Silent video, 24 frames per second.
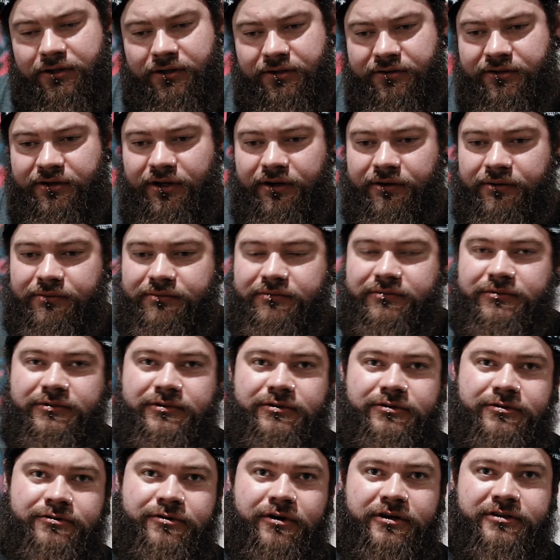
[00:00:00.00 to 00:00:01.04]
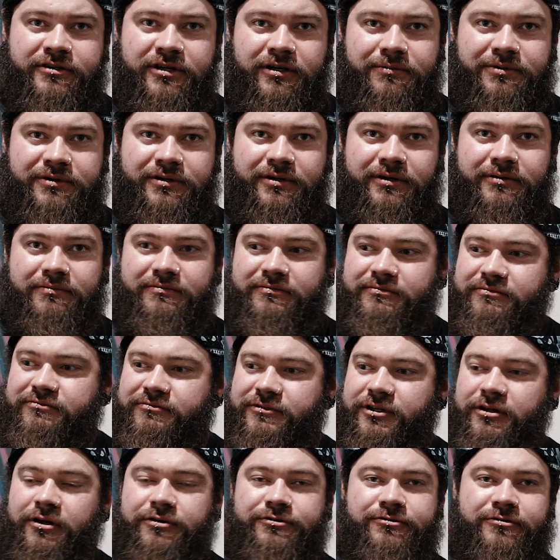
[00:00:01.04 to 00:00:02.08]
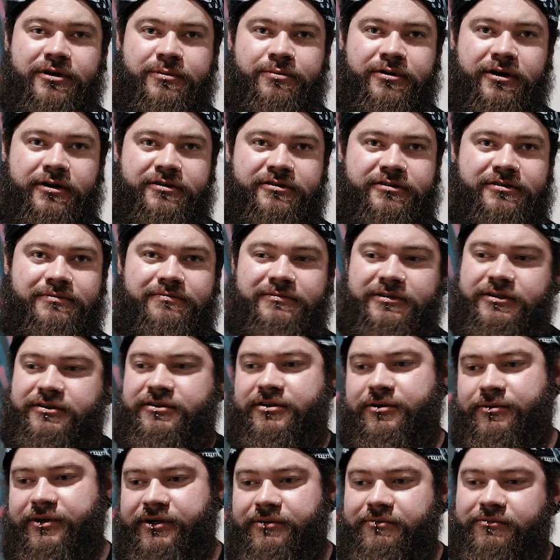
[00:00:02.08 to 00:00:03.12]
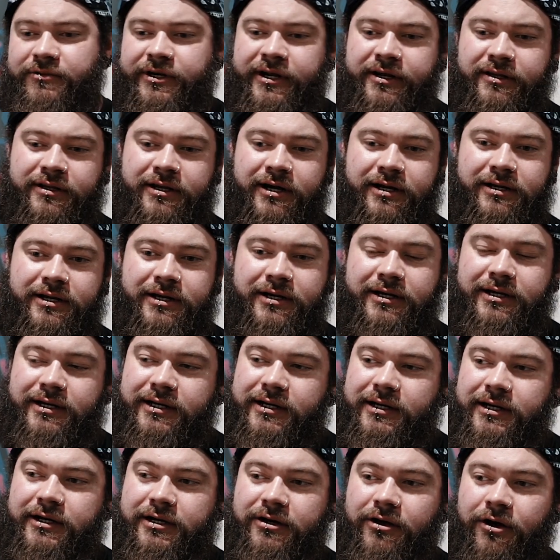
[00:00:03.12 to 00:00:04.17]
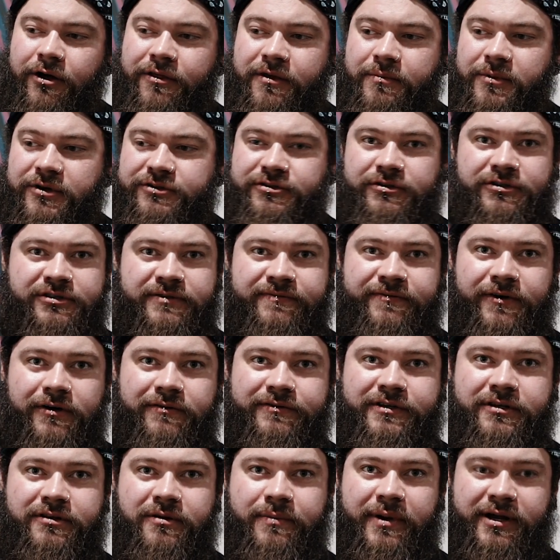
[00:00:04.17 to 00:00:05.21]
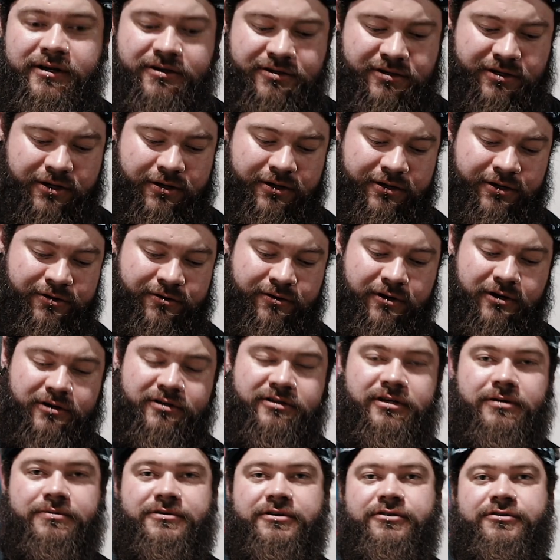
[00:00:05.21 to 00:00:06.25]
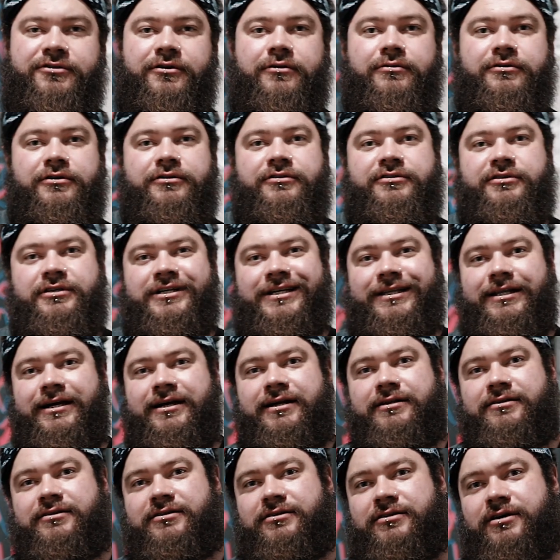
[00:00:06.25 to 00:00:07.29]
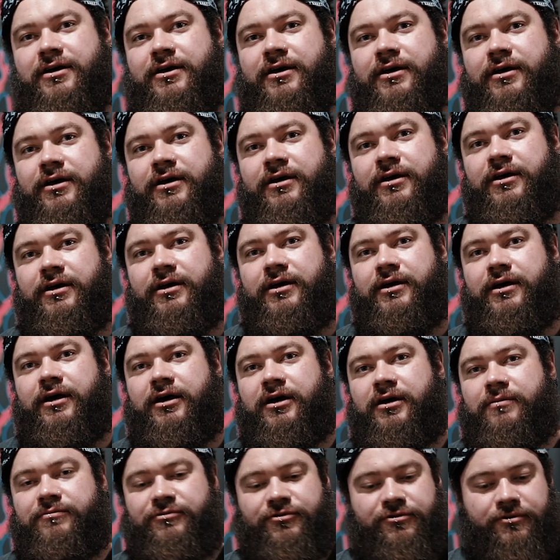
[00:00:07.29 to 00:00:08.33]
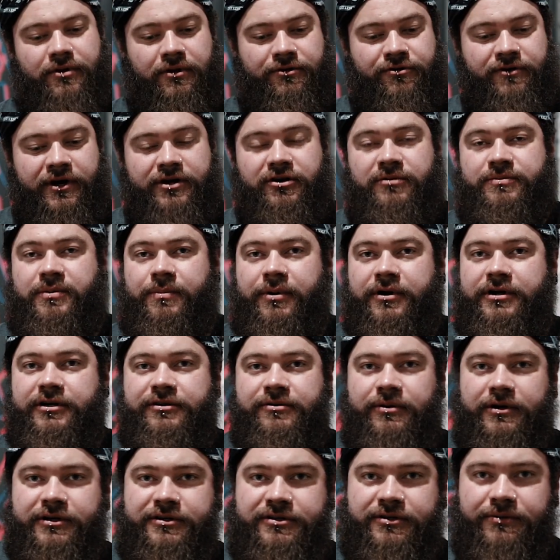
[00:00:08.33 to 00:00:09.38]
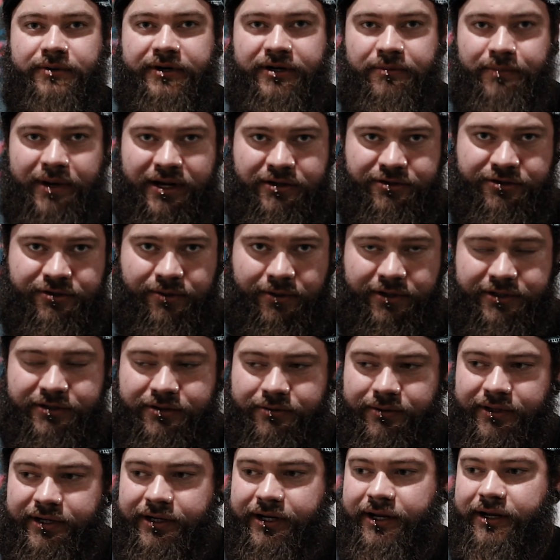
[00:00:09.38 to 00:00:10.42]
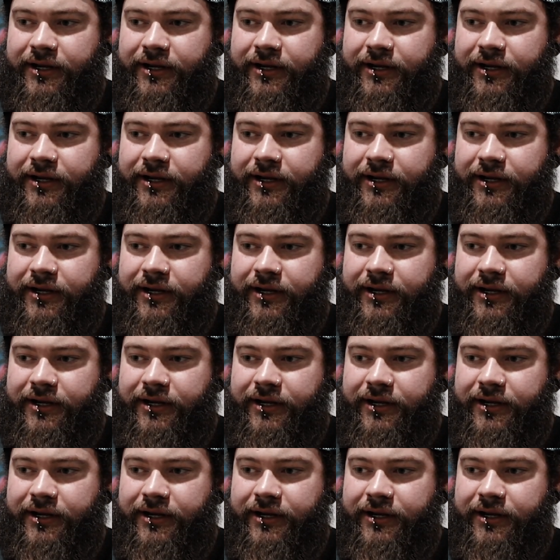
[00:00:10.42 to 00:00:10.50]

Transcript: So triceps, close grip press, so we hit that. Other muscles involved in the bench, you've got your triceps, your shoulders, your lats. Train upper body twice a week, bench twice a week.